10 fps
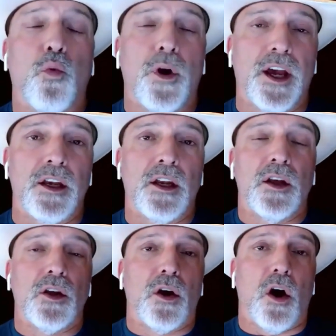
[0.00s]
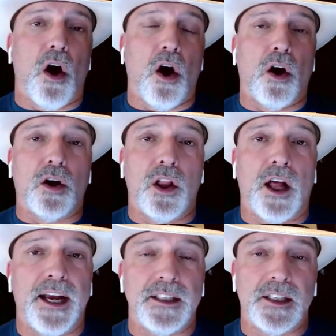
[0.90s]
when our
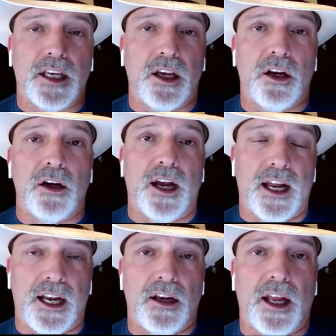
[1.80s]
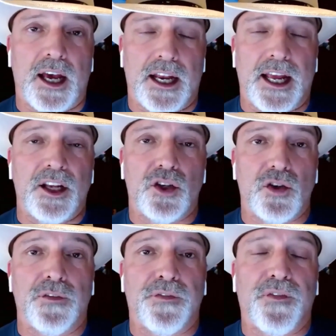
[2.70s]
clients here at
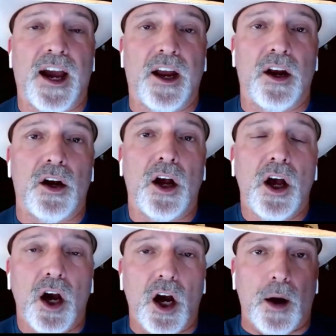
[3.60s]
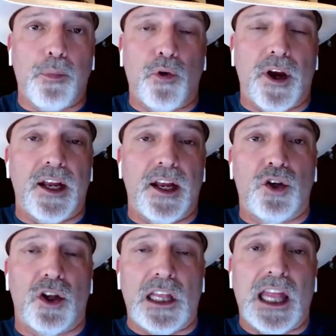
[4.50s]
Agents on Fire
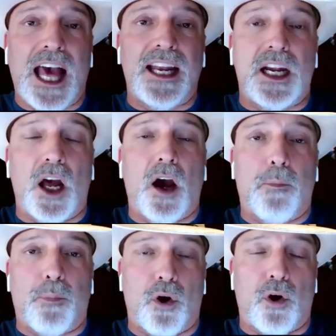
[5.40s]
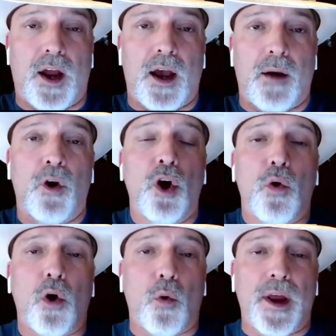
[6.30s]
upgrade to the Lighted Up program,
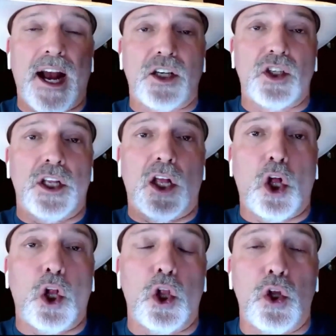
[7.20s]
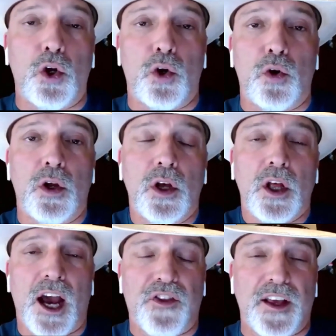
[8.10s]
where we actually include,
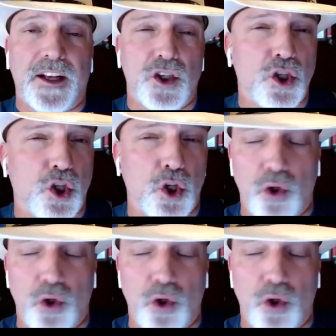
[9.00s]
I think it's